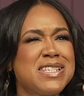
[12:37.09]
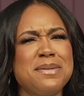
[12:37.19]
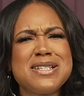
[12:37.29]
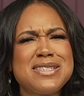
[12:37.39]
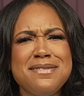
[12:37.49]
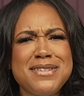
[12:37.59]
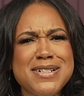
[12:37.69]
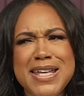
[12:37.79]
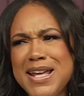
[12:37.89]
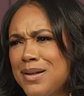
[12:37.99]
Some of the stuff
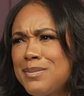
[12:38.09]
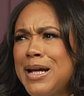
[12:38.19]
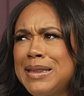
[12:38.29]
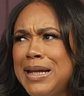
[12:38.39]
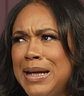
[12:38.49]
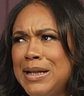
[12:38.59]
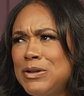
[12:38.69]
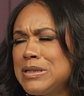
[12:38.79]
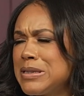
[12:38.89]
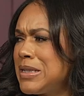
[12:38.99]
they're saying, I'm like, that
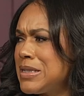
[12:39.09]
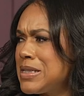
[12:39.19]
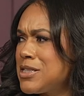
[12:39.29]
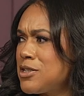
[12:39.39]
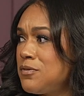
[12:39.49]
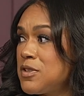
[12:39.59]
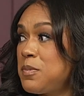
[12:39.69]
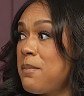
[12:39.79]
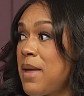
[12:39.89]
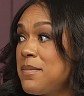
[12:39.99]
you're just getting to the surface,
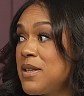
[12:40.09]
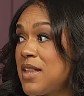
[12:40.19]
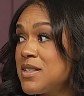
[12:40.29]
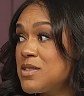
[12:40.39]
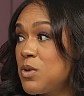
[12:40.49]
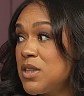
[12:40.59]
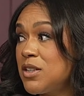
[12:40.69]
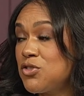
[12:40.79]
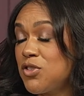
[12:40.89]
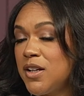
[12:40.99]
but maybe that's what
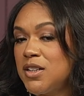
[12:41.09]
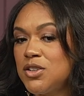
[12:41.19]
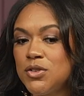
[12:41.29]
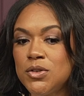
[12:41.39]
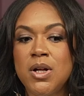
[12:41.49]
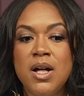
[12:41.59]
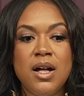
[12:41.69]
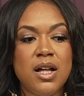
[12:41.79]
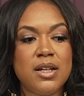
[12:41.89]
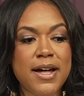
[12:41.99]
they're trying to do.
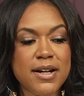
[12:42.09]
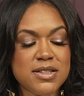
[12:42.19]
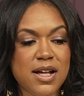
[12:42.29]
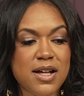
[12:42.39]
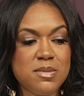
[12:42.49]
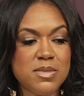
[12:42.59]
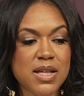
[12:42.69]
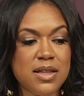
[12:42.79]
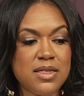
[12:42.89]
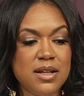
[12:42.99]
A lot of times
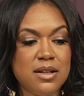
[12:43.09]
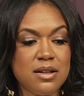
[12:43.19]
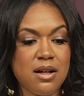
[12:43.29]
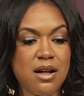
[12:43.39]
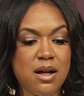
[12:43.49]
I think